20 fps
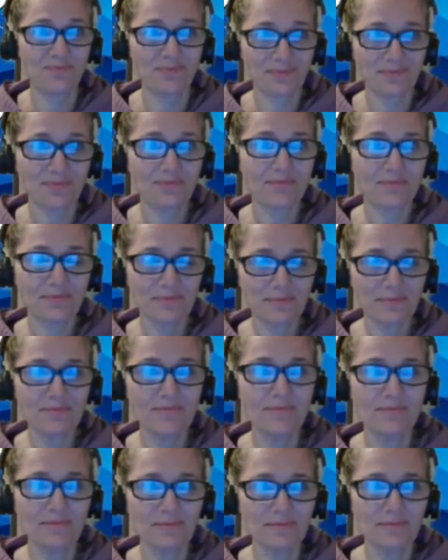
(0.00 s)

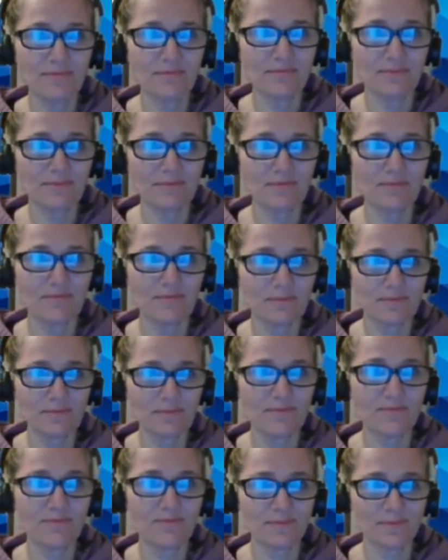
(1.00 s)

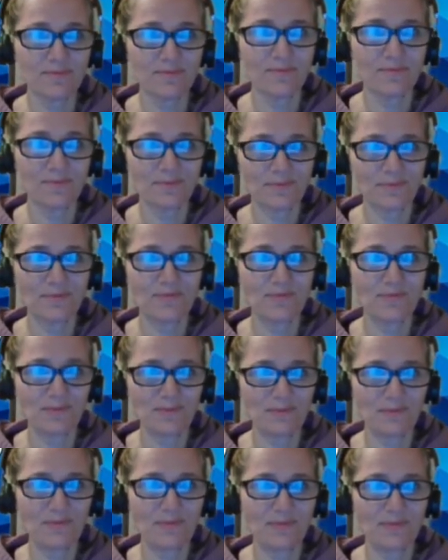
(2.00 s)

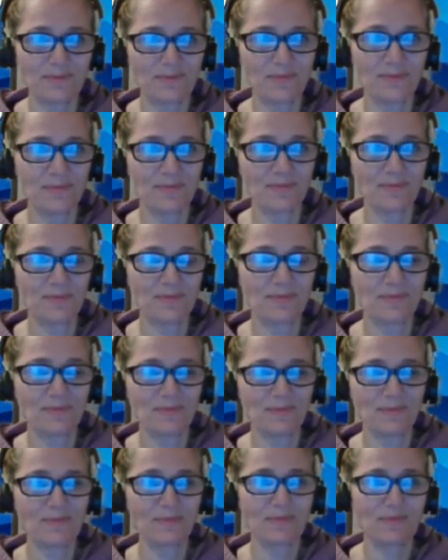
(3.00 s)

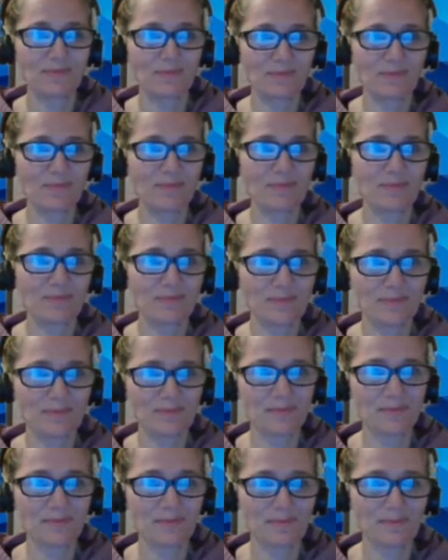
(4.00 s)

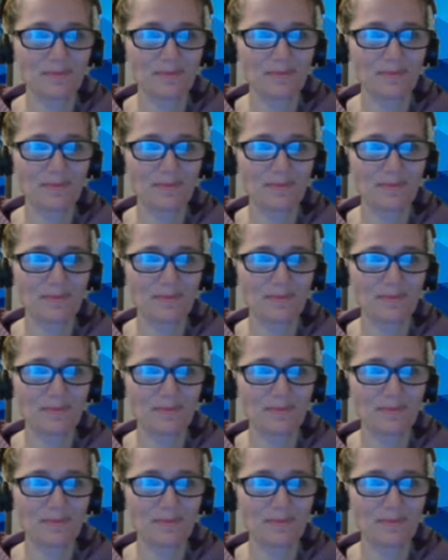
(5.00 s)
The person shown says nothing.